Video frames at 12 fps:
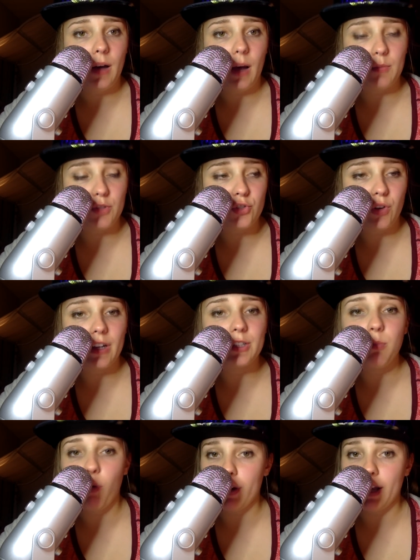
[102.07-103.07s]
I'm just trying
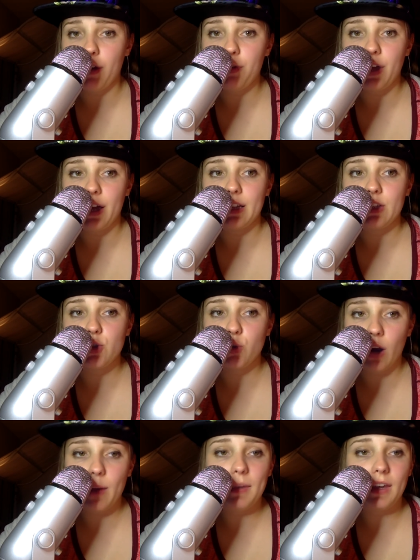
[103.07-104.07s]
to point out that
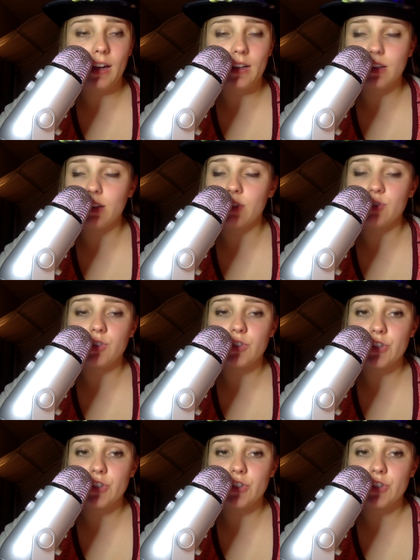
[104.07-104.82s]
ascribing ideological